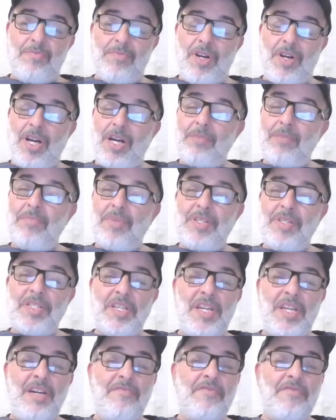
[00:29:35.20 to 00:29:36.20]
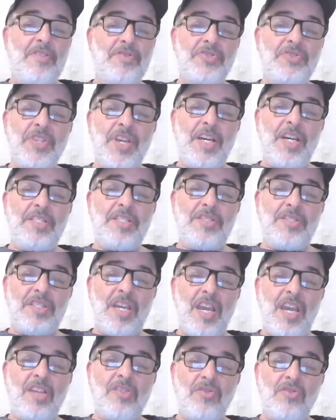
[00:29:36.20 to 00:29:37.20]
Muhammad never said,
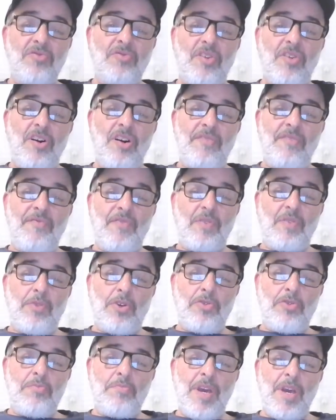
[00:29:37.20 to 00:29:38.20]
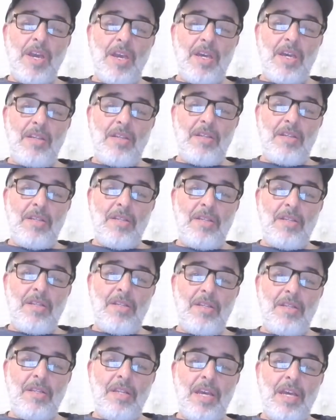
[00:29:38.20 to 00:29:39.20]
take the Quran from Uthman
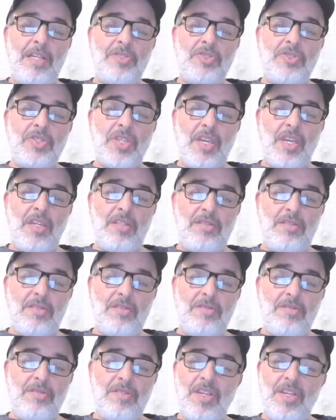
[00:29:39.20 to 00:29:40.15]
and Zayd.